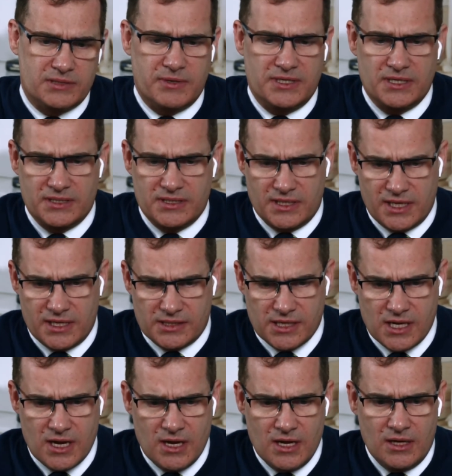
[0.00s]
especially in
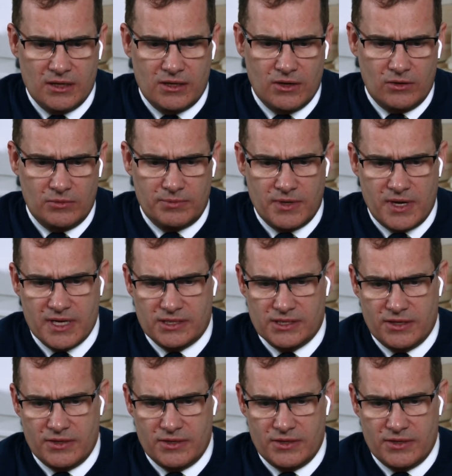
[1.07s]
today's gold price.